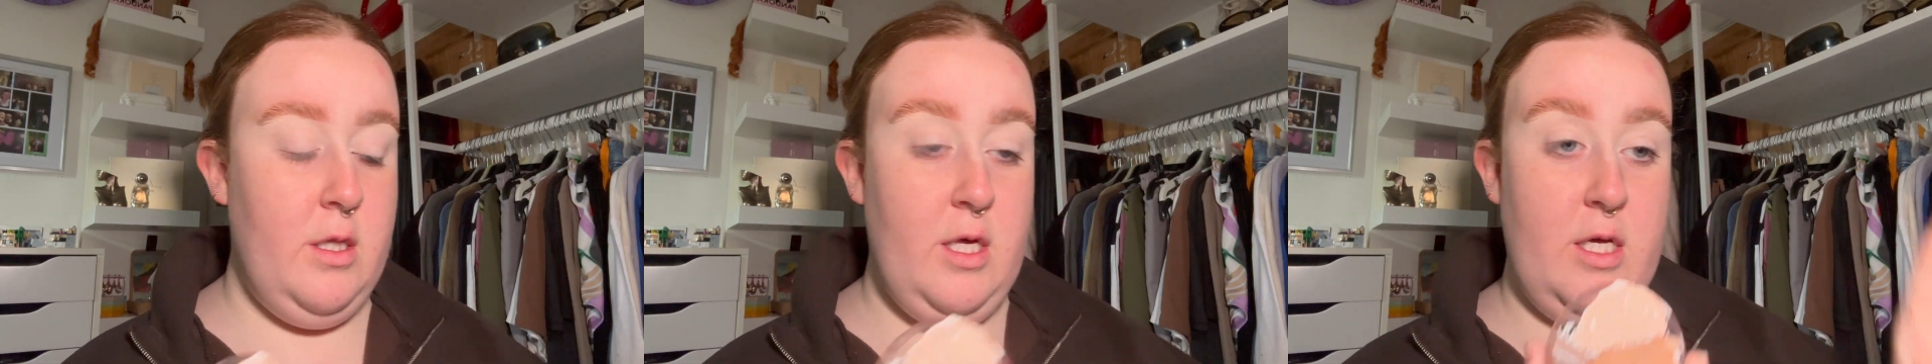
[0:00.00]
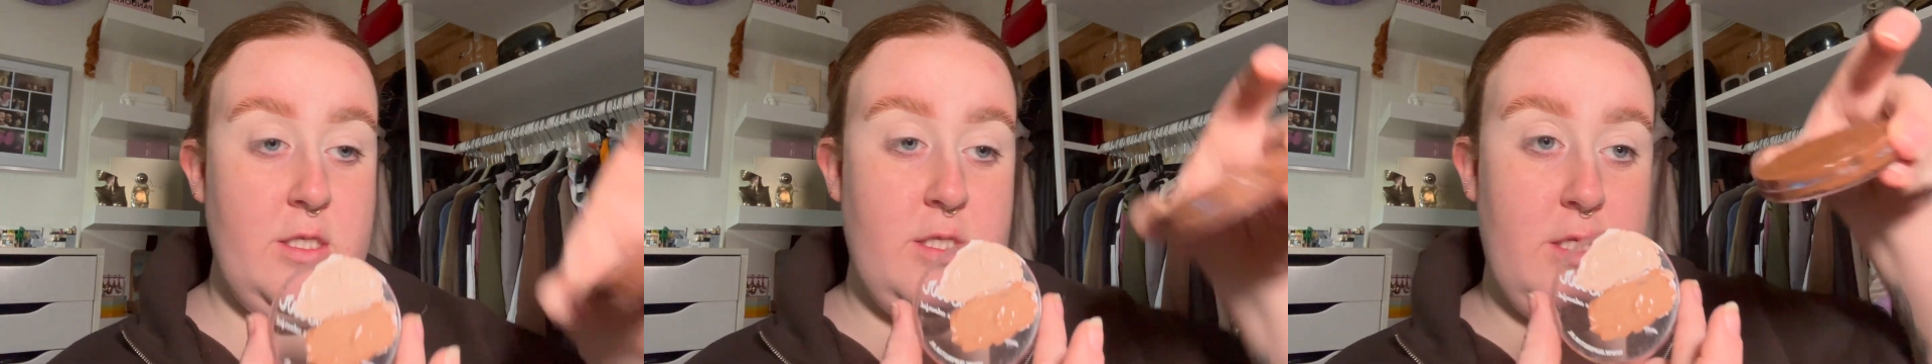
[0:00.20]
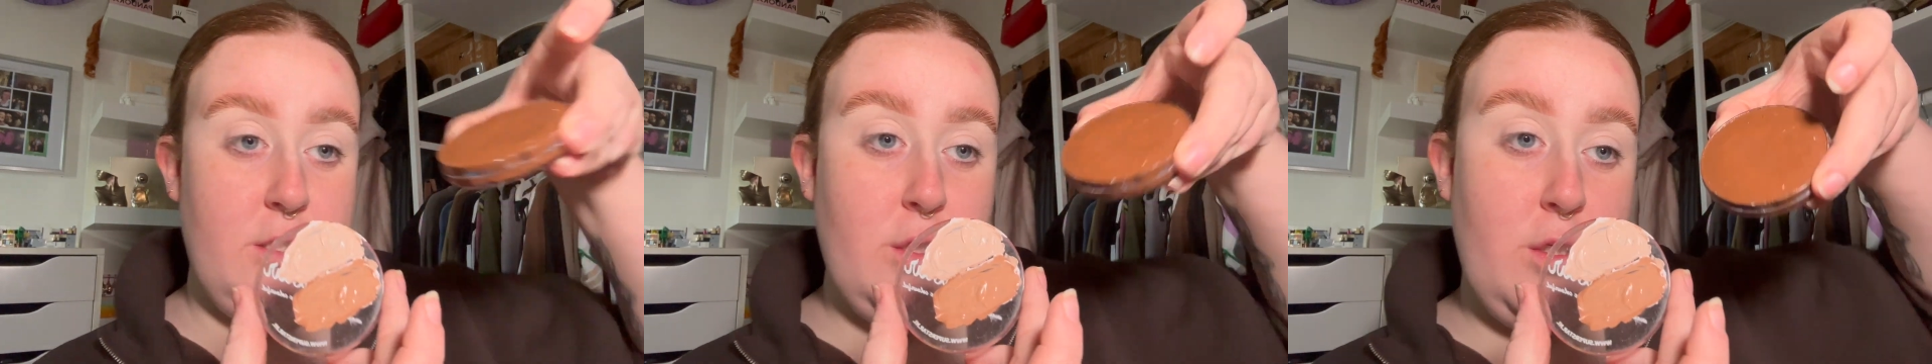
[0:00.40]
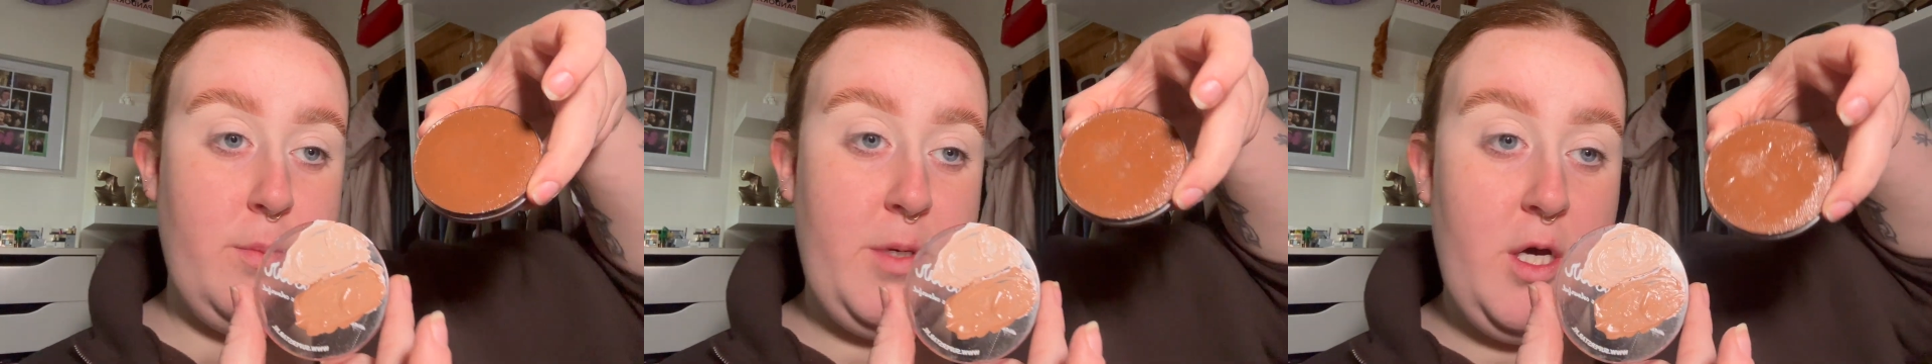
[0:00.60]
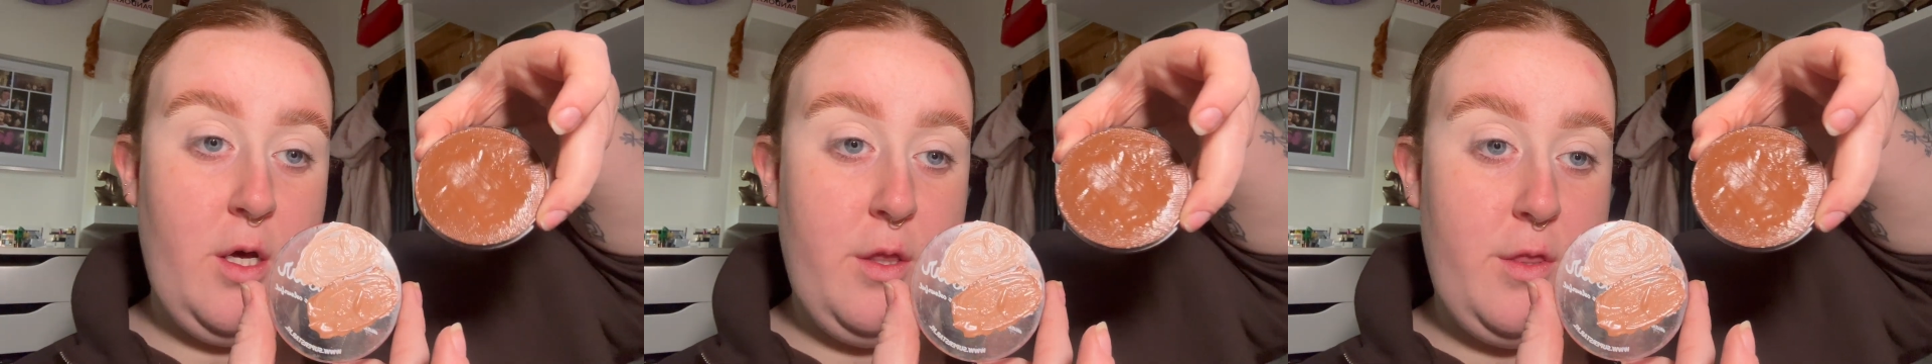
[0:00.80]
this is going
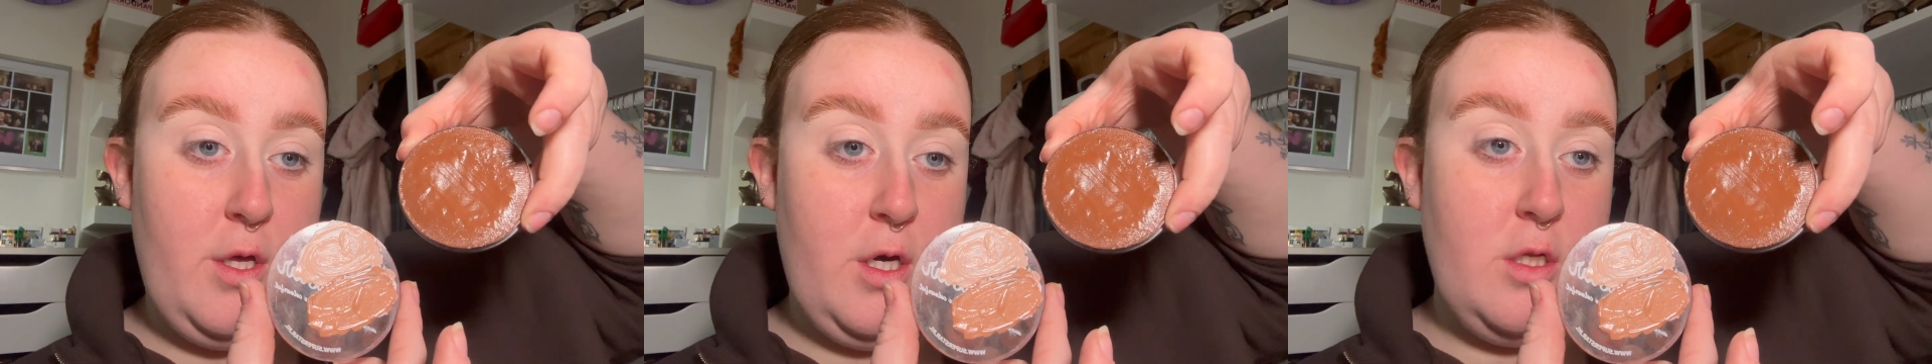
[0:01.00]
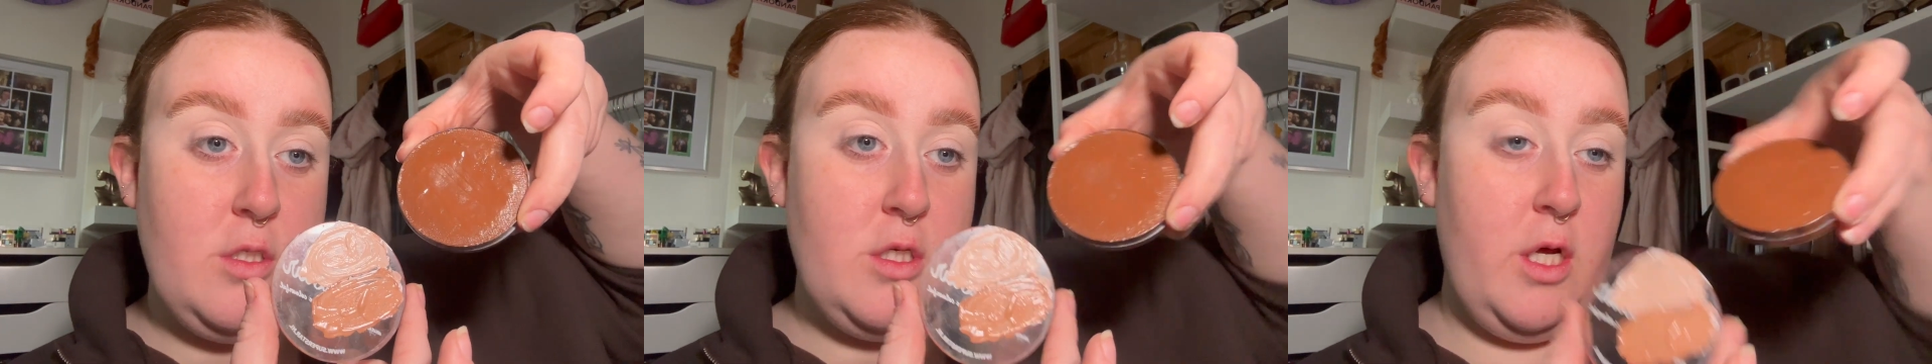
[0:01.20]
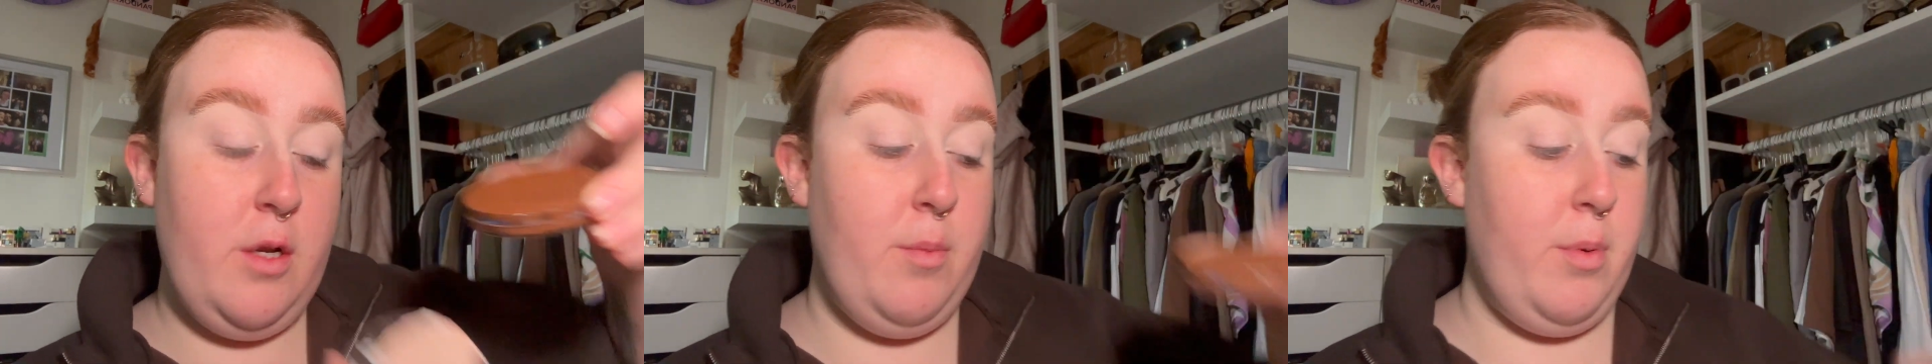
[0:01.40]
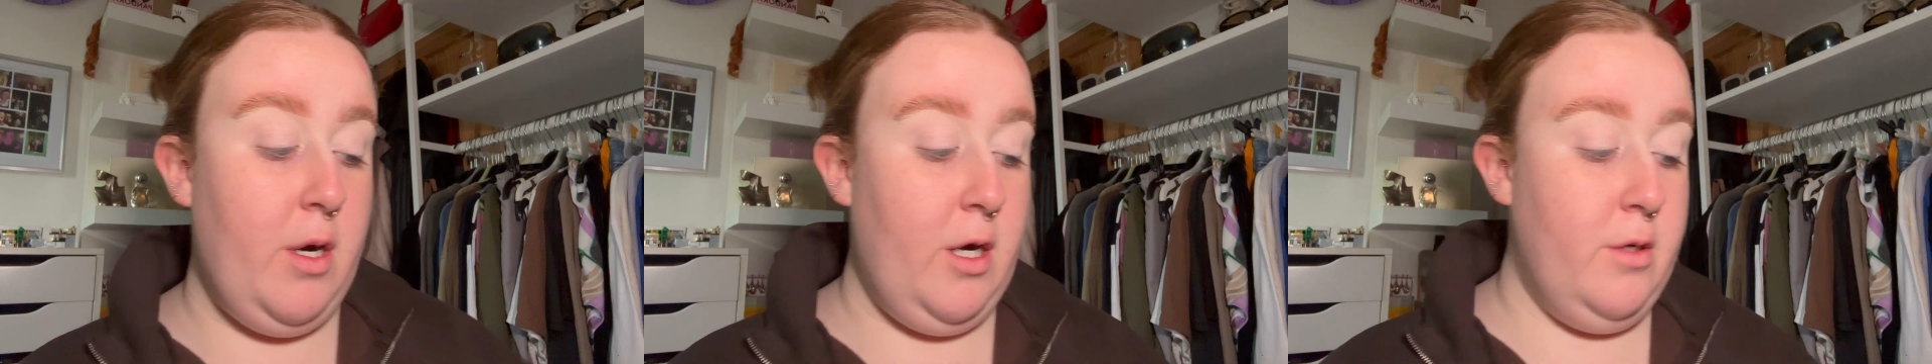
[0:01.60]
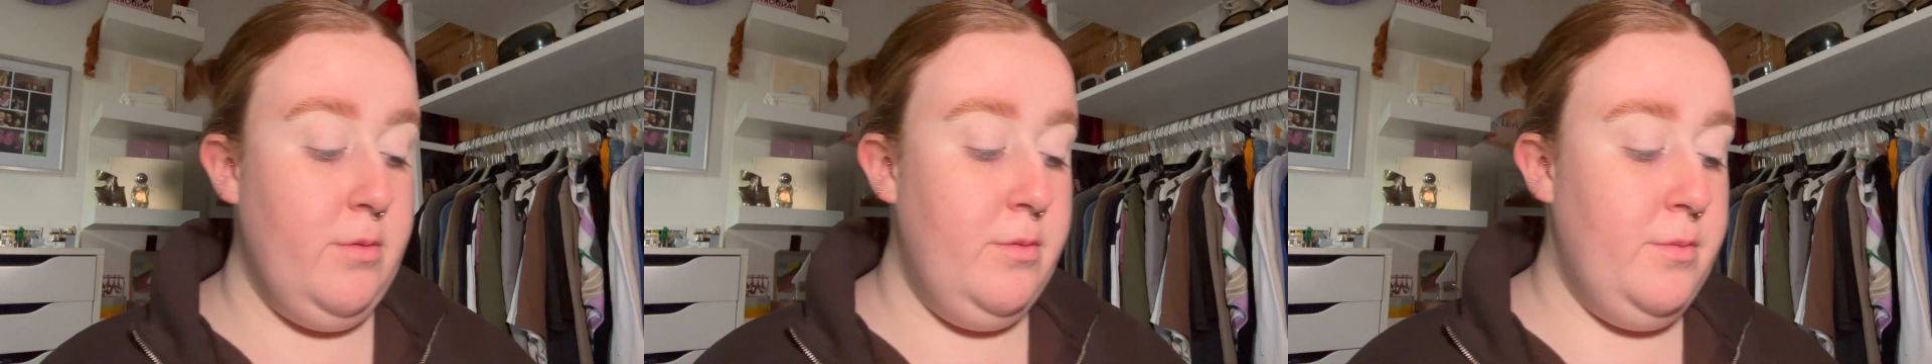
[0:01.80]
to be our third shade of
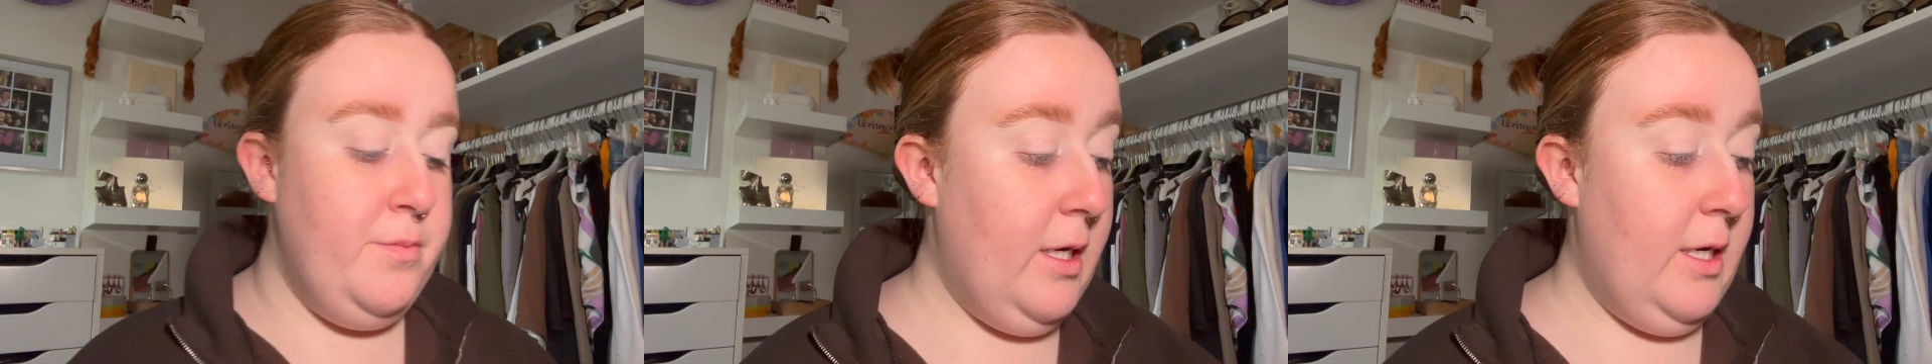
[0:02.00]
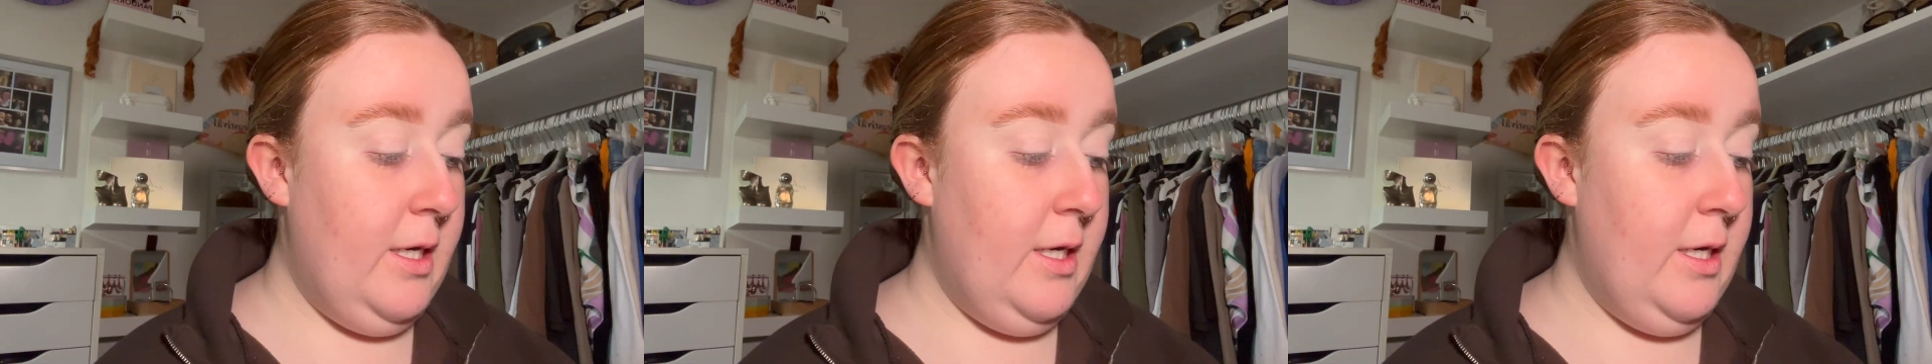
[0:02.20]
brown.